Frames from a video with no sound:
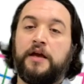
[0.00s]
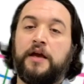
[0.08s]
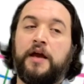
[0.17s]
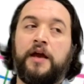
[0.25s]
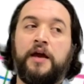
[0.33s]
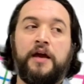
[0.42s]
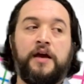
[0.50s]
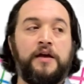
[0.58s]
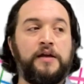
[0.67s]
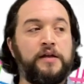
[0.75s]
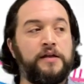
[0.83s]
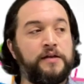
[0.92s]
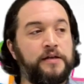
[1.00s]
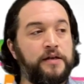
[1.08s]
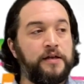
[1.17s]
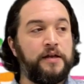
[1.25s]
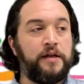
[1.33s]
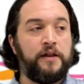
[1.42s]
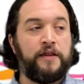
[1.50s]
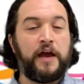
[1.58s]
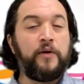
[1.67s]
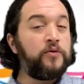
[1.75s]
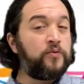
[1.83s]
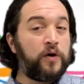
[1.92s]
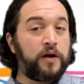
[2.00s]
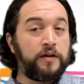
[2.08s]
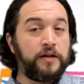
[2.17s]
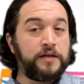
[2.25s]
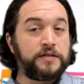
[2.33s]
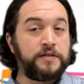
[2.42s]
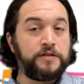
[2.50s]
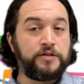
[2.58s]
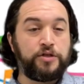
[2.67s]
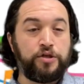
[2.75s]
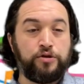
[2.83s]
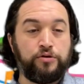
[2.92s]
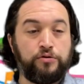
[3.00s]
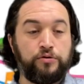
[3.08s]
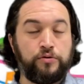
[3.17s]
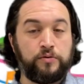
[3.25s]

and they would want to listen to,